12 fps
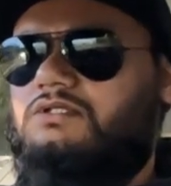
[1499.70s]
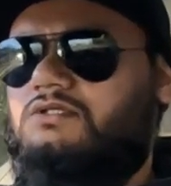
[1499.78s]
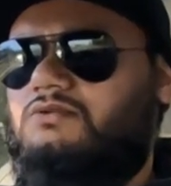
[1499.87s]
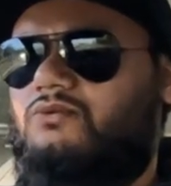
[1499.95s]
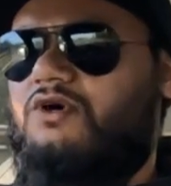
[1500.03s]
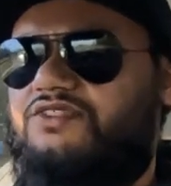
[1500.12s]

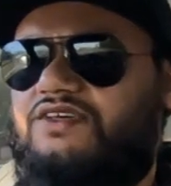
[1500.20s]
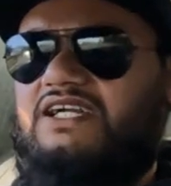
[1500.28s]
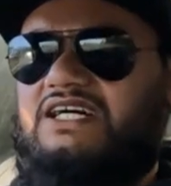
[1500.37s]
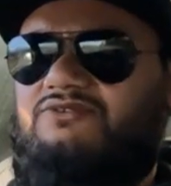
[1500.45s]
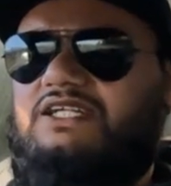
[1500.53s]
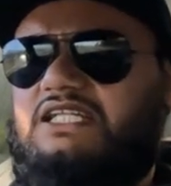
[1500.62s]
one thing I
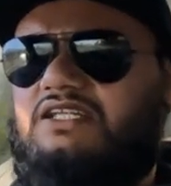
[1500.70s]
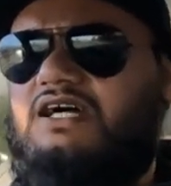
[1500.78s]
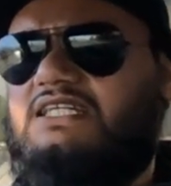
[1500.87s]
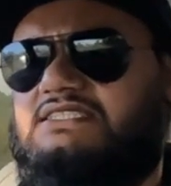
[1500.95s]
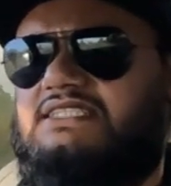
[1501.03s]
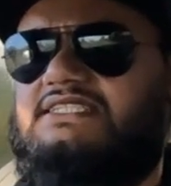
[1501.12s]
really liked
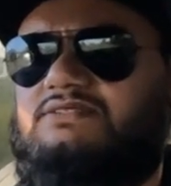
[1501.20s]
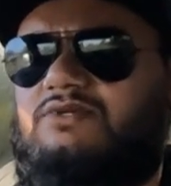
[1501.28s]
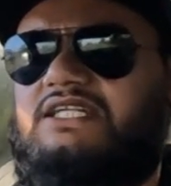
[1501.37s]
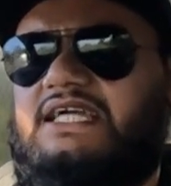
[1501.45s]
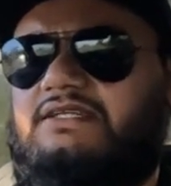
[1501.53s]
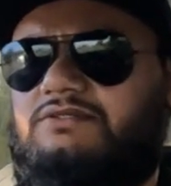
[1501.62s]
is when I
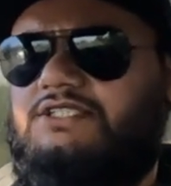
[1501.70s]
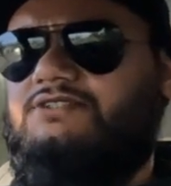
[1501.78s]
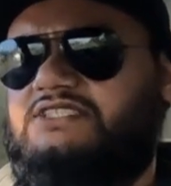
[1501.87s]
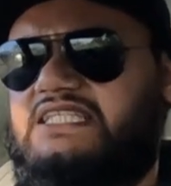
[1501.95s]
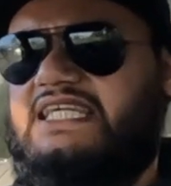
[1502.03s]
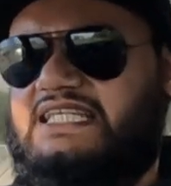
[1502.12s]
used
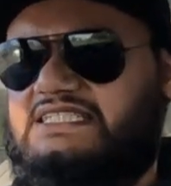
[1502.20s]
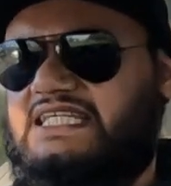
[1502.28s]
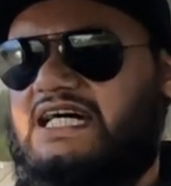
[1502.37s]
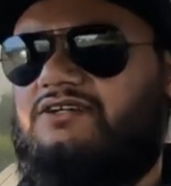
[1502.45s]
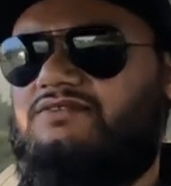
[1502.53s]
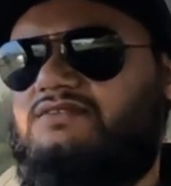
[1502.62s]
kick
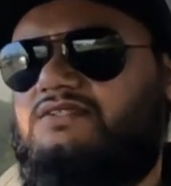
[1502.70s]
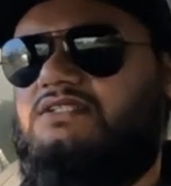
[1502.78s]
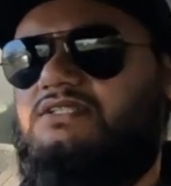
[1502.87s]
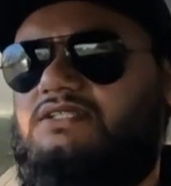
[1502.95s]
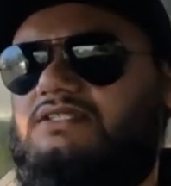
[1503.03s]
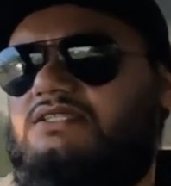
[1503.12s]
down,
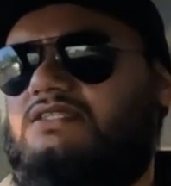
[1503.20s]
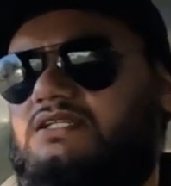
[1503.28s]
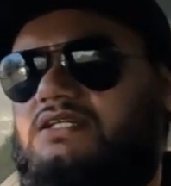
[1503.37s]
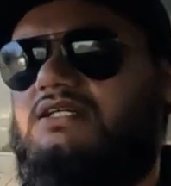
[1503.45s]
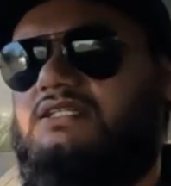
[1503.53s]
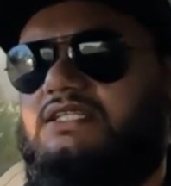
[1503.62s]

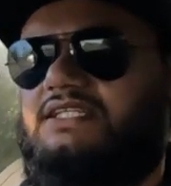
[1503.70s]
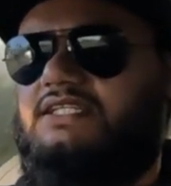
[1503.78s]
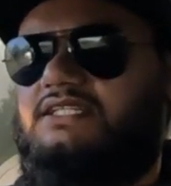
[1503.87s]
the gears